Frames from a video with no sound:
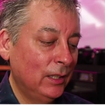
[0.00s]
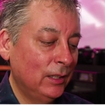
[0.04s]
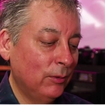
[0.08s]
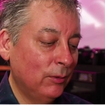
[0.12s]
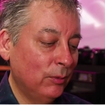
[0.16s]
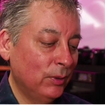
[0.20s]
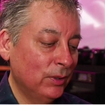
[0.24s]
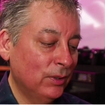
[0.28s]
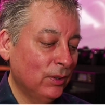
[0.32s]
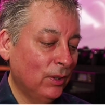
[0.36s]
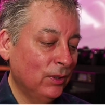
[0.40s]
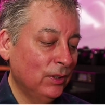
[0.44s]

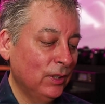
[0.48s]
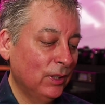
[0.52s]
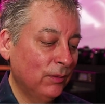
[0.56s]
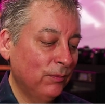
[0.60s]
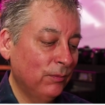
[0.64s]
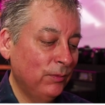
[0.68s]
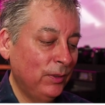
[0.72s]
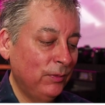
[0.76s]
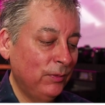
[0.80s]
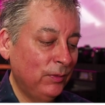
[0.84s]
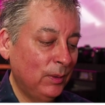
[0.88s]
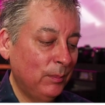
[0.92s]
the
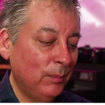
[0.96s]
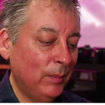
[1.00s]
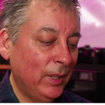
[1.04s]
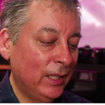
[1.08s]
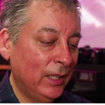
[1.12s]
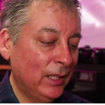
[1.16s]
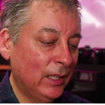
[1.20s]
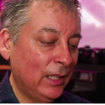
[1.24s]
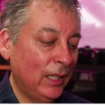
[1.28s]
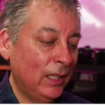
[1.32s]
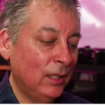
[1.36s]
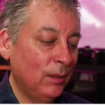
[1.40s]
resulting fifty
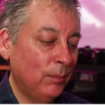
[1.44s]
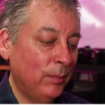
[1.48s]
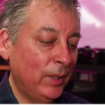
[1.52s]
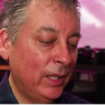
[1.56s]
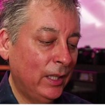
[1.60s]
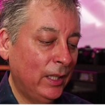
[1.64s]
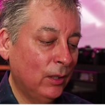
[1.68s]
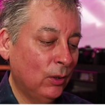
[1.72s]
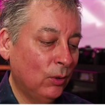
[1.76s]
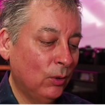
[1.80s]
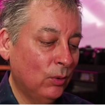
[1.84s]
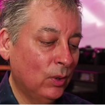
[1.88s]
meg and eighty
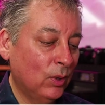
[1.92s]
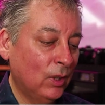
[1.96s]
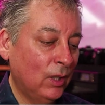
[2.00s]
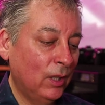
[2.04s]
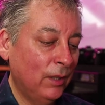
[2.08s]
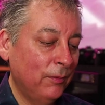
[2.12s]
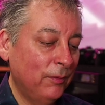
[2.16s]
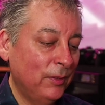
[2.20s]
meg O R